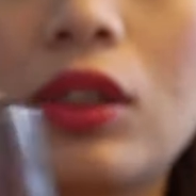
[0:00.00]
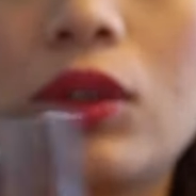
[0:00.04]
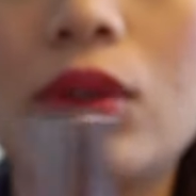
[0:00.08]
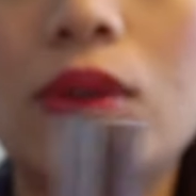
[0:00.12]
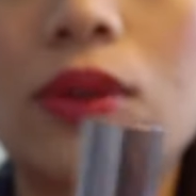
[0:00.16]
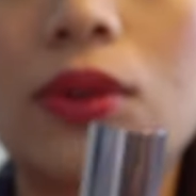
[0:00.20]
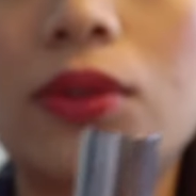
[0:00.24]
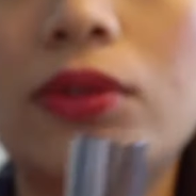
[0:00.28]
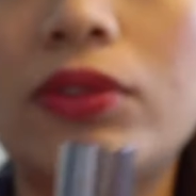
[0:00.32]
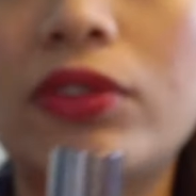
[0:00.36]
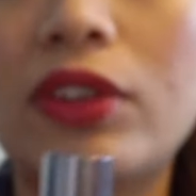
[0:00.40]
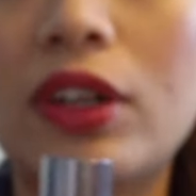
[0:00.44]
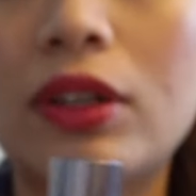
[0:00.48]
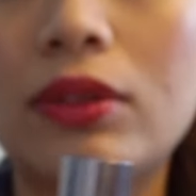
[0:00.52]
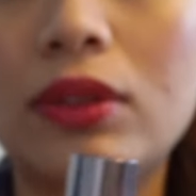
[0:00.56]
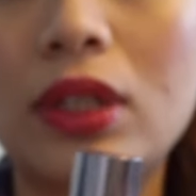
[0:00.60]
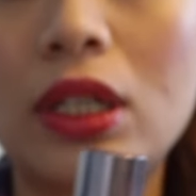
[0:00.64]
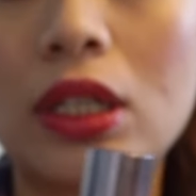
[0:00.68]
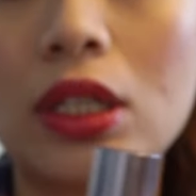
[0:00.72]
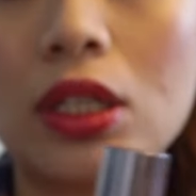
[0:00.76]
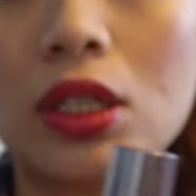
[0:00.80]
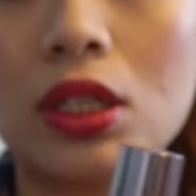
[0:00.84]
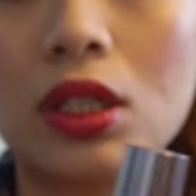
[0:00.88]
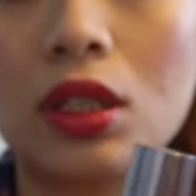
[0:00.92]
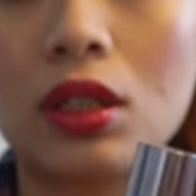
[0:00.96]
good
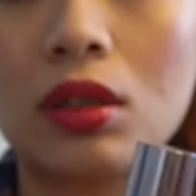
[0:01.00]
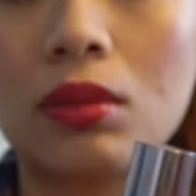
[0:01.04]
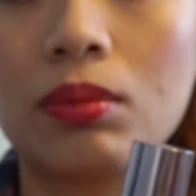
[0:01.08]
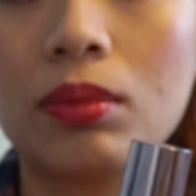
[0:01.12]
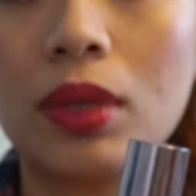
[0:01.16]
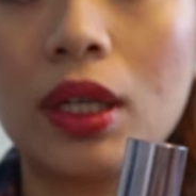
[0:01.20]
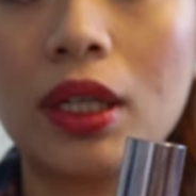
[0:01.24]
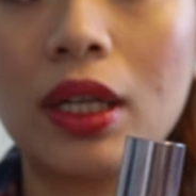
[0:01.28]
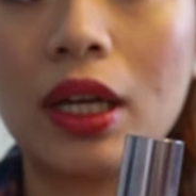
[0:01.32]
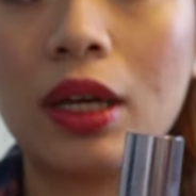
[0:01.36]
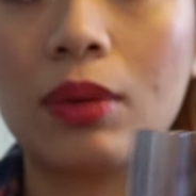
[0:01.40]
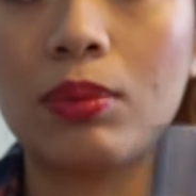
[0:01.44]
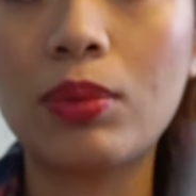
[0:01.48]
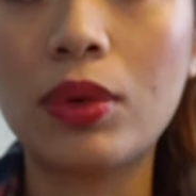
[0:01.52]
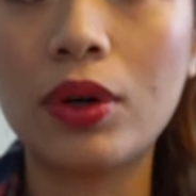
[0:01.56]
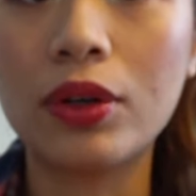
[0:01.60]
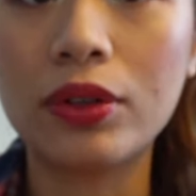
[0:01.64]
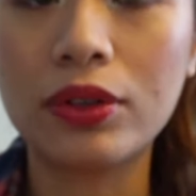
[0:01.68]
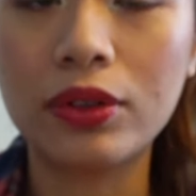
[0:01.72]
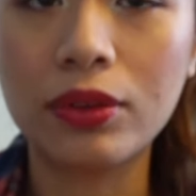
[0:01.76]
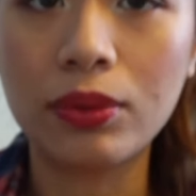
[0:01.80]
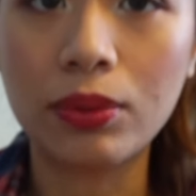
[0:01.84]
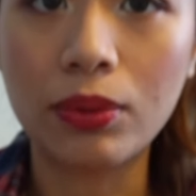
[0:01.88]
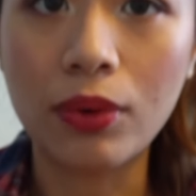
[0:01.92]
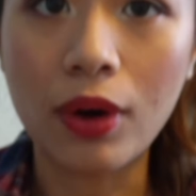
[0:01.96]
foundation, but I
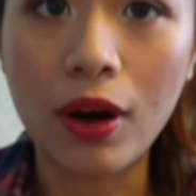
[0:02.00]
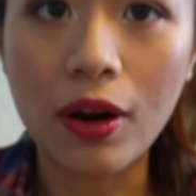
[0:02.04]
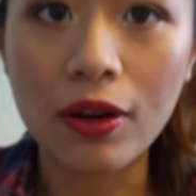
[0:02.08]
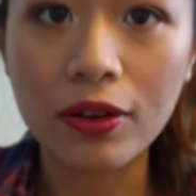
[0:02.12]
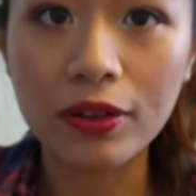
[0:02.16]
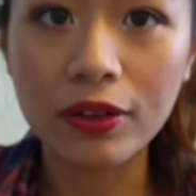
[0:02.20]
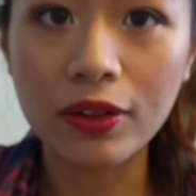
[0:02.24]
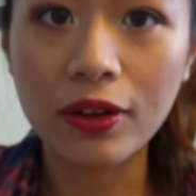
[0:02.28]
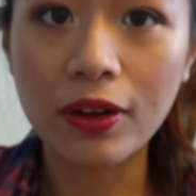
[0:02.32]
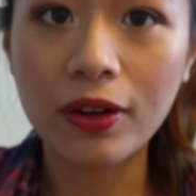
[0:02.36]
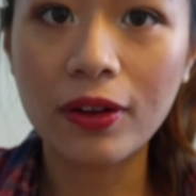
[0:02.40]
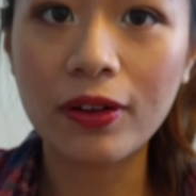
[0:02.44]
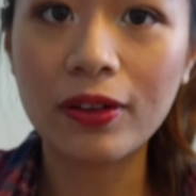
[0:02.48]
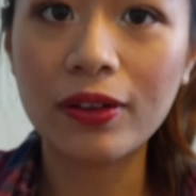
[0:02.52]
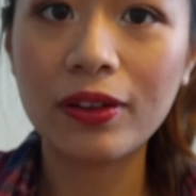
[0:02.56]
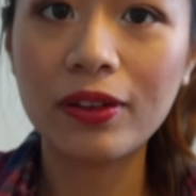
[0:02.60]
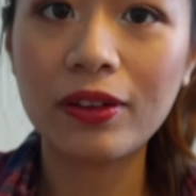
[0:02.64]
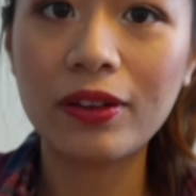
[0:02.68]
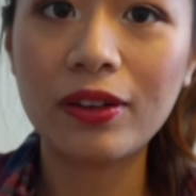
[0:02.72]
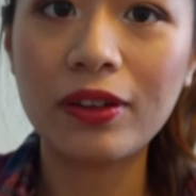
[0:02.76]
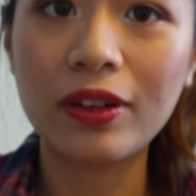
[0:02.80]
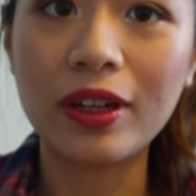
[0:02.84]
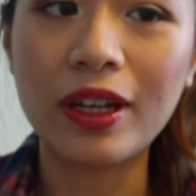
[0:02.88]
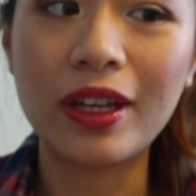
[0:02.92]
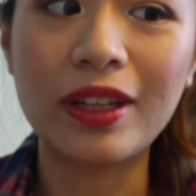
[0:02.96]
bought the wrong
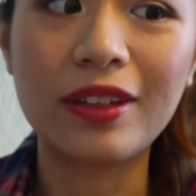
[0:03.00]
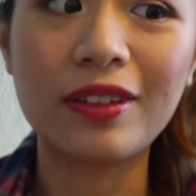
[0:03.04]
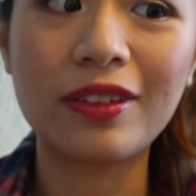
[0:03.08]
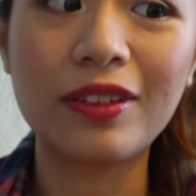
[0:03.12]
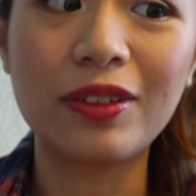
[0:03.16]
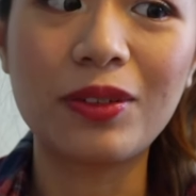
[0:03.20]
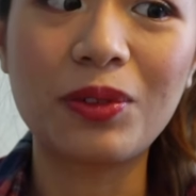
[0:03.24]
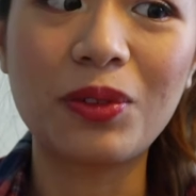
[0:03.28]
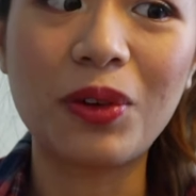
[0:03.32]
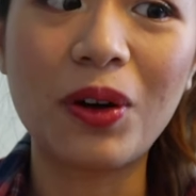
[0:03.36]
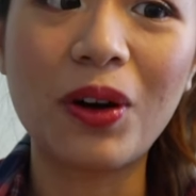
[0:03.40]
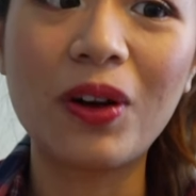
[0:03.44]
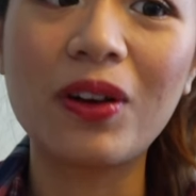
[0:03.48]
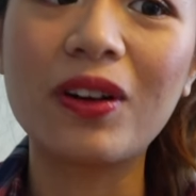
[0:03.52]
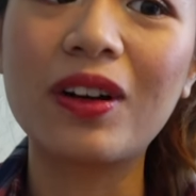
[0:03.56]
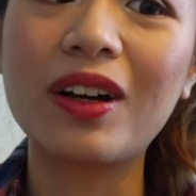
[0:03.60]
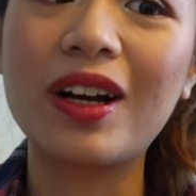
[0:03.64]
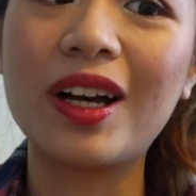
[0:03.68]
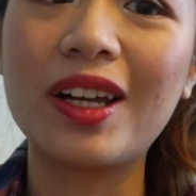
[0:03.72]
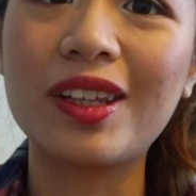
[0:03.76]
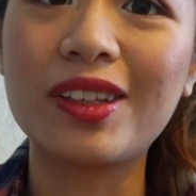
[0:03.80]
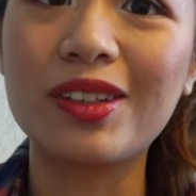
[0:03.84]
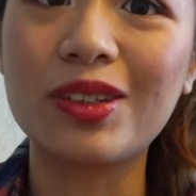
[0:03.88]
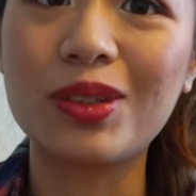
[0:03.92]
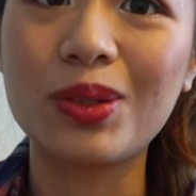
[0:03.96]
color and the wrong
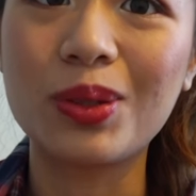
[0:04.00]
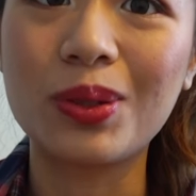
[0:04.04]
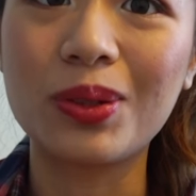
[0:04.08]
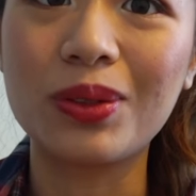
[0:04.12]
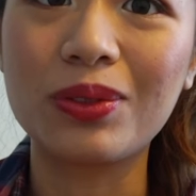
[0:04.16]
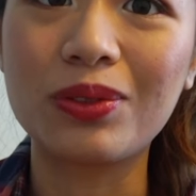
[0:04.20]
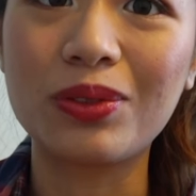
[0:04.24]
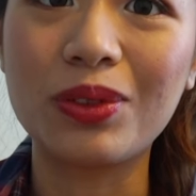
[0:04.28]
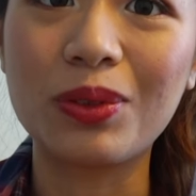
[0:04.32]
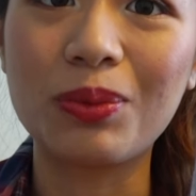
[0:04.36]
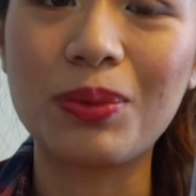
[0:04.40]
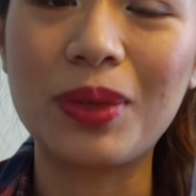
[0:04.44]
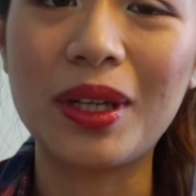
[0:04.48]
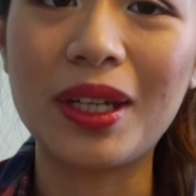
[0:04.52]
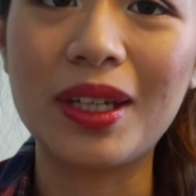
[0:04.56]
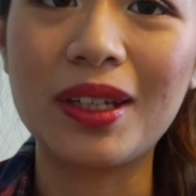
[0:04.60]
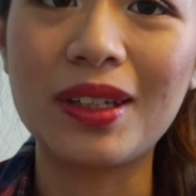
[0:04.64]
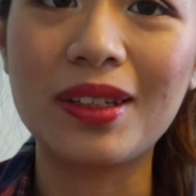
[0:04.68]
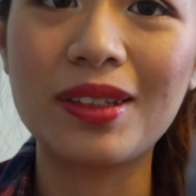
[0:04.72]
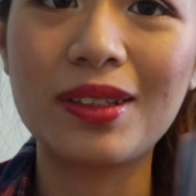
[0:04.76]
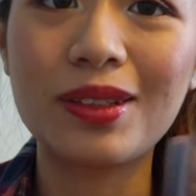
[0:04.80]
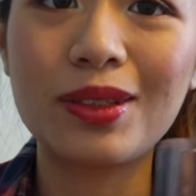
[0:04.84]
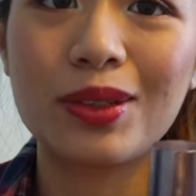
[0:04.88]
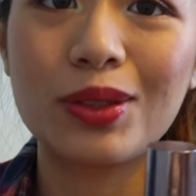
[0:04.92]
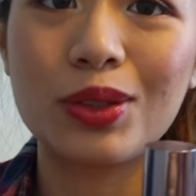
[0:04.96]
undertone for me.
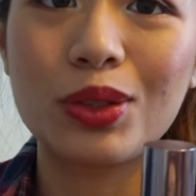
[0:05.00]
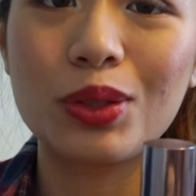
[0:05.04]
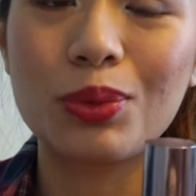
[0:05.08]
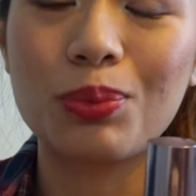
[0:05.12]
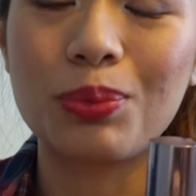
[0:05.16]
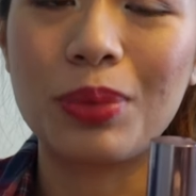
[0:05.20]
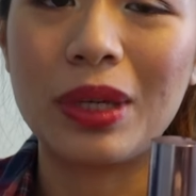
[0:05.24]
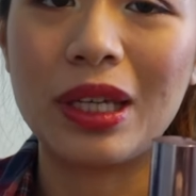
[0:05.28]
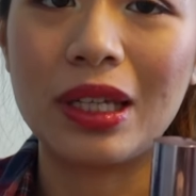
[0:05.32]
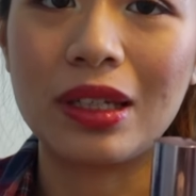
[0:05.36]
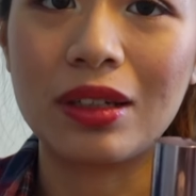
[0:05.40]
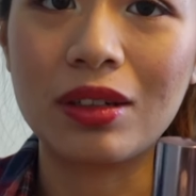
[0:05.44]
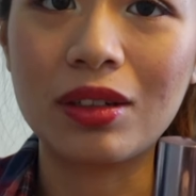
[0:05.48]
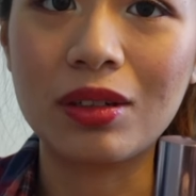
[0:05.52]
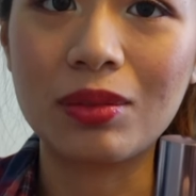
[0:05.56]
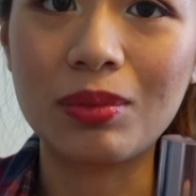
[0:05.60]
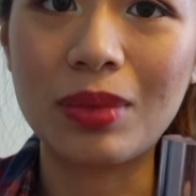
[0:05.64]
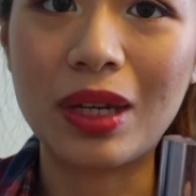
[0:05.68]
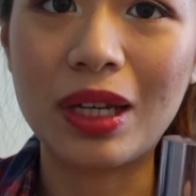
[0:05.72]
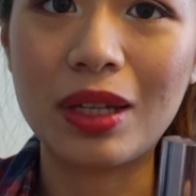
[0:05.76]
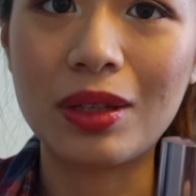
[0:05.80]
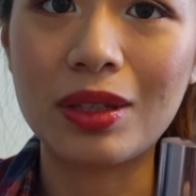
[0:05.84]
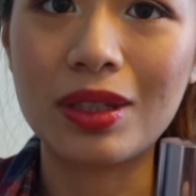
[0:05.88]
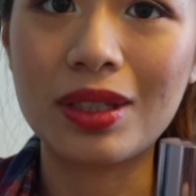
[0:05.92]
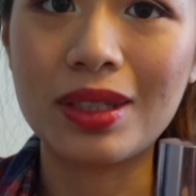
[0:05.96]
It's too pink on
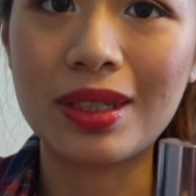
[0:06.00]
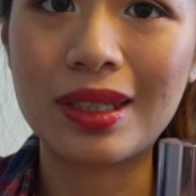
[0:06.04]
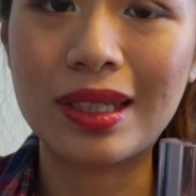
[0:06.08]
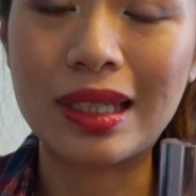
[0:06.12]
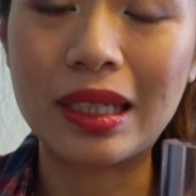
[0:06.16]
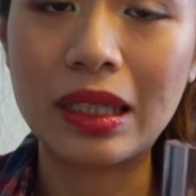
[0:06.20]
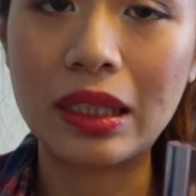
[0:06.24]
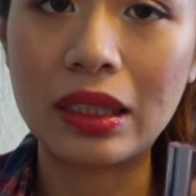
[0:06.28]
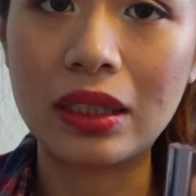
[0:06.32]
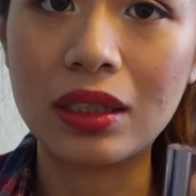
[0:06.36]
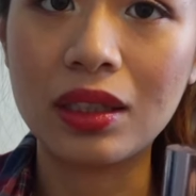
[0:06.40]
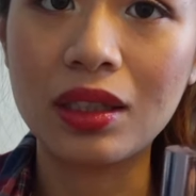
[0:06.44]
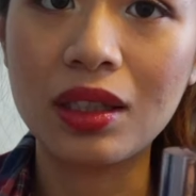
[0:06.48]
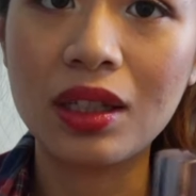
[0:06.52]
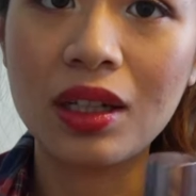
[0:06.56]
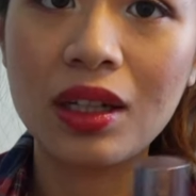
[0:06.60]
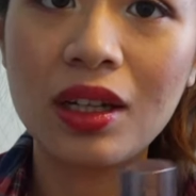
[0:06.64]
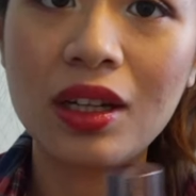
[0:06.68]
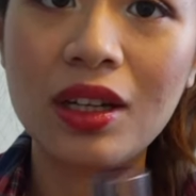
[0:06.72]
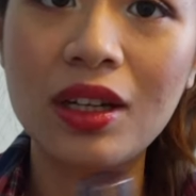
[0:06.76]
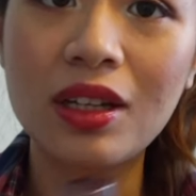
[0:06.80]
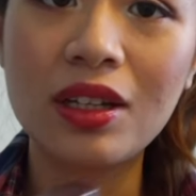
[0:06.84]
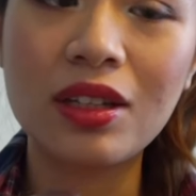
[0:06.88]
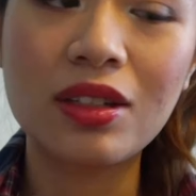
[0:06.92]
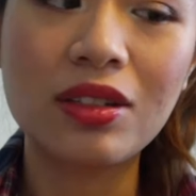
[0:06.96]
my skin,
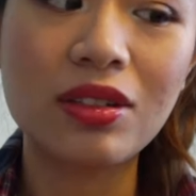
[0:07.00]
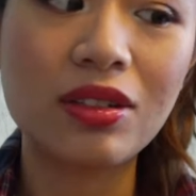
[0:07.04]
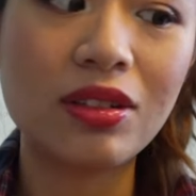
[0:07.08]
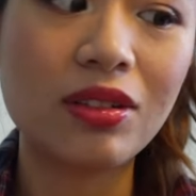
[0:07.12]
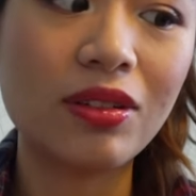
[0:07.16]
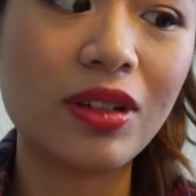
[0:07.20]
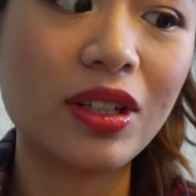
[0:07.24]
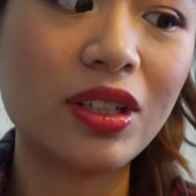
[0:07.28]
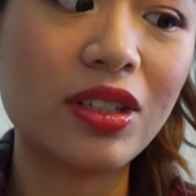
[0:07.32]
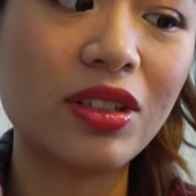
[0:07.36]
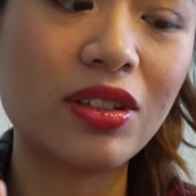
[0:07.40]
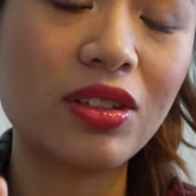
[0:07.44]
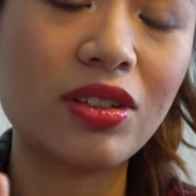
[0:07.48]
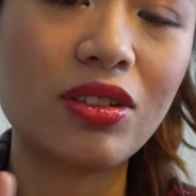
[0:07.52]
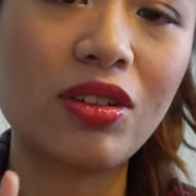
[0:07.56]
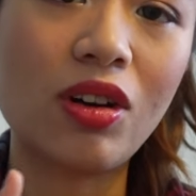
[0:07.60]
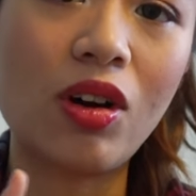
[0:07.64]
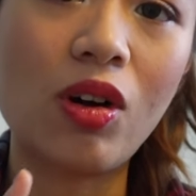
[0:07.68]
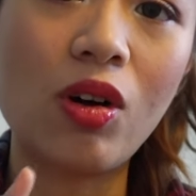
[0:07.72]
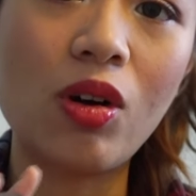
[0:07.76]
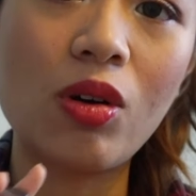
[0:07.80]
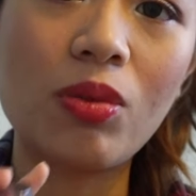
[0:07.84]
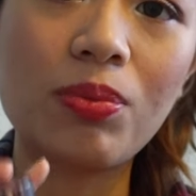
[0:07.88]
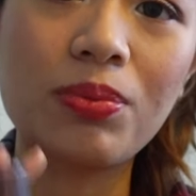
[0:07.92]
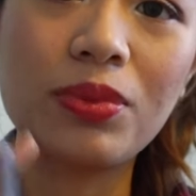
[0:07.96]
so I just
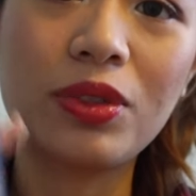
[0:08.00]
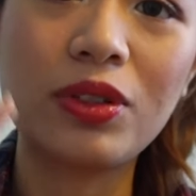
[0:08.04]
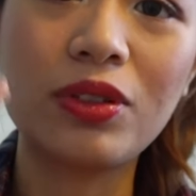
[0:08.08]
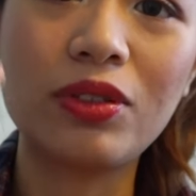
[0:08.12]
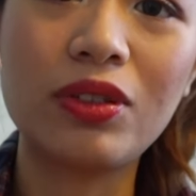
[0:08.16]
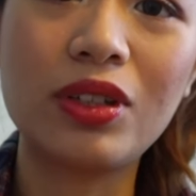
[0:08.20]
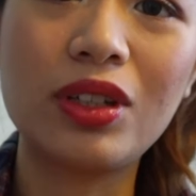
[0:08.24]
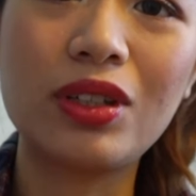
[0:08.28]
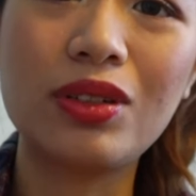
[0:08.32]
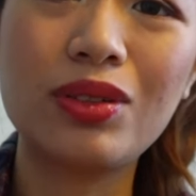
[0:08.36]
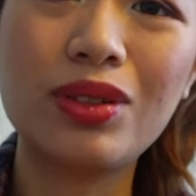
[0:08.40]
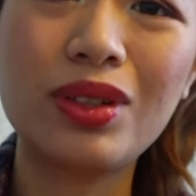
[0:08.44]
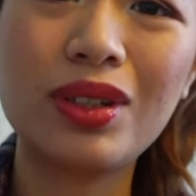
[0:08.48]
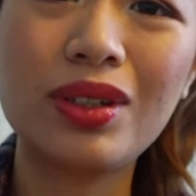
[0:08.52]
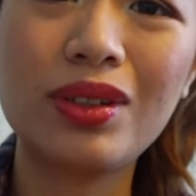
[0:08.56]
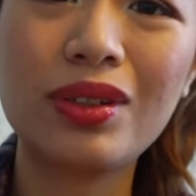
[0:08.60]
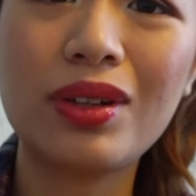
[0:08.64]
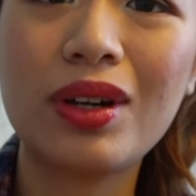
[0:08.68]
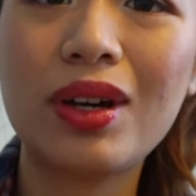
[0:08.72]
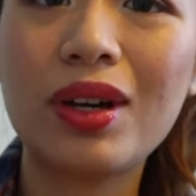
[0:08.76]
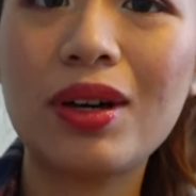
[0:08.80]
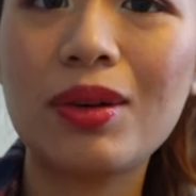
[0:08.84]
hope to use it